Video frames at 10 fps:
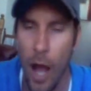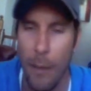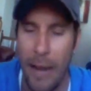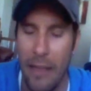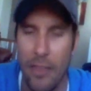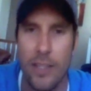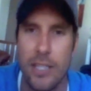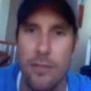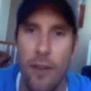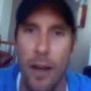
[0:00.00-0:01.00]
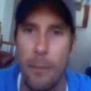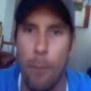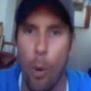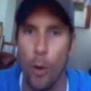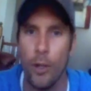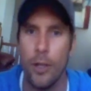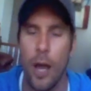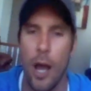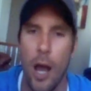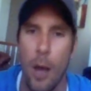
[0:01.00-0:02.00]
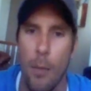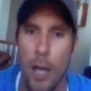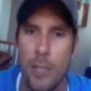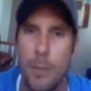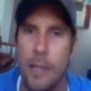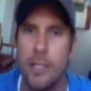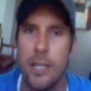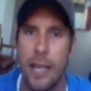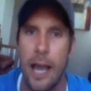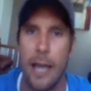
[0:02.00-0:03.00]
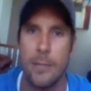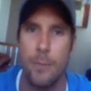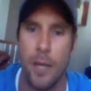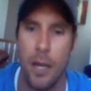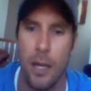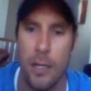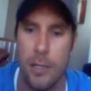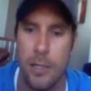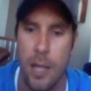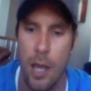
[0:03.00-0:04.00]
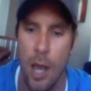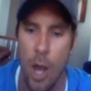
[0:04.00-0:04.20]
And I think this is very important, especially to guys, because,